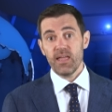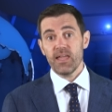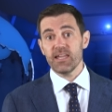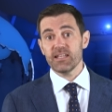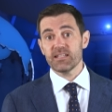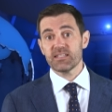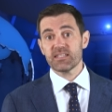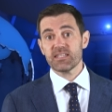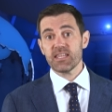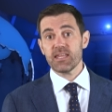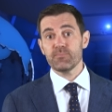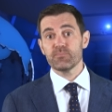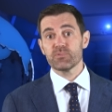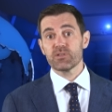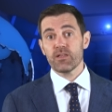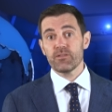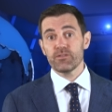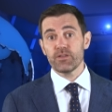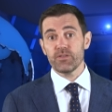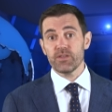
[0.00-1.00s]
It
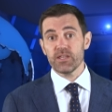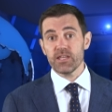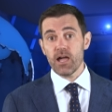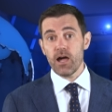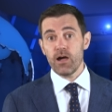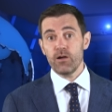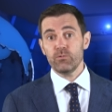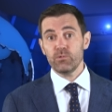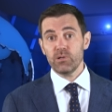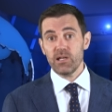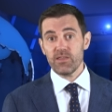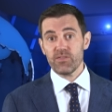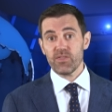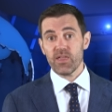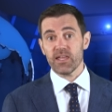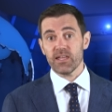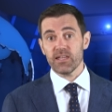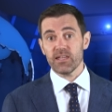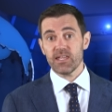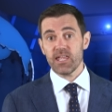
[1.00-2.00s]
seems that the only
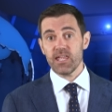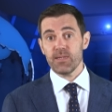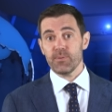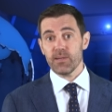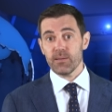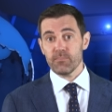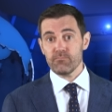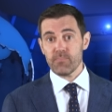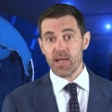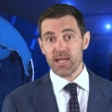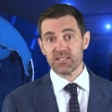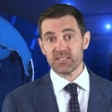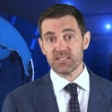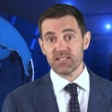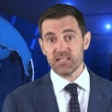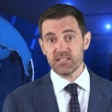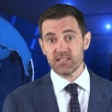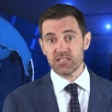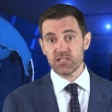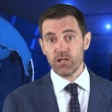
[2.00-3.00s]
thing keeping mass
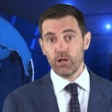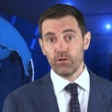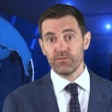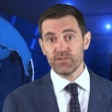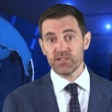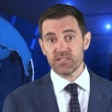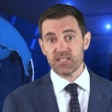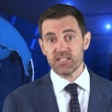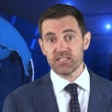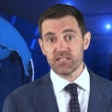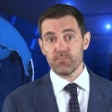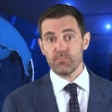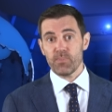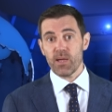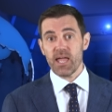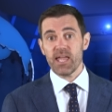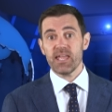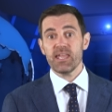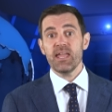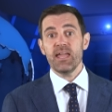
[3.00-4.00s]
insolvencies at
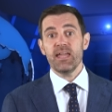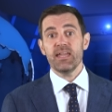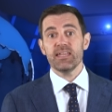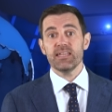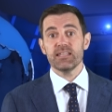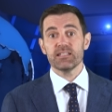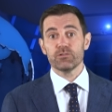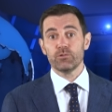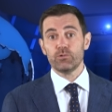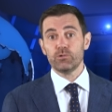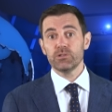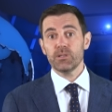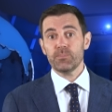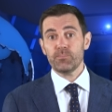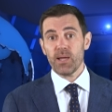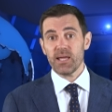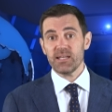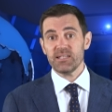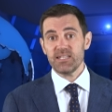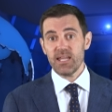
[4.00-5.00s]
bay is all the
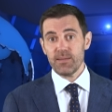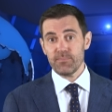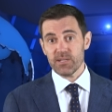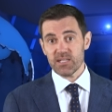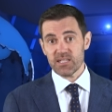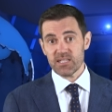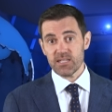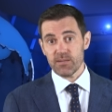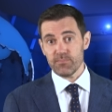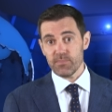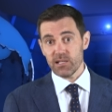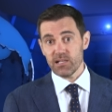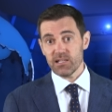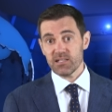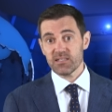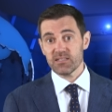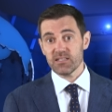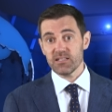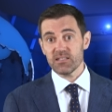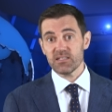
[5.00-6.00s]
pandemic
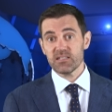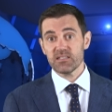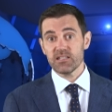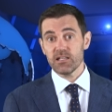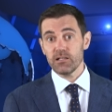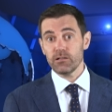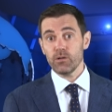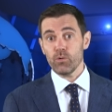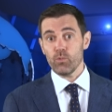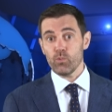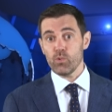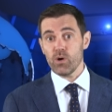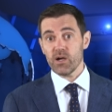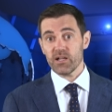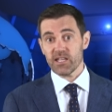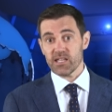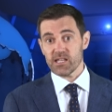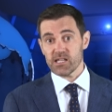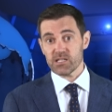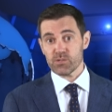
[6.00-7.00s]
stimulus that's still
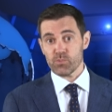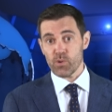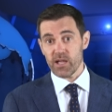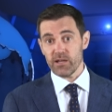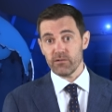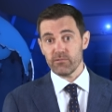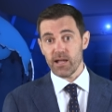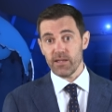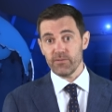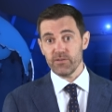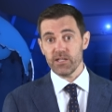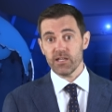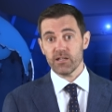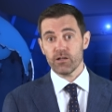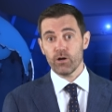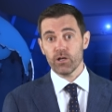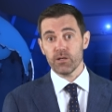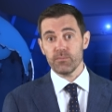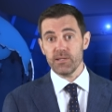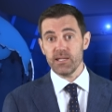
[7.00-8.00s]
working its way around the
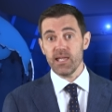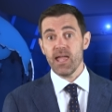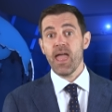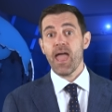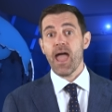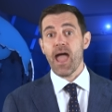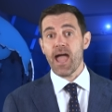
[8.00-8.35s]
economy,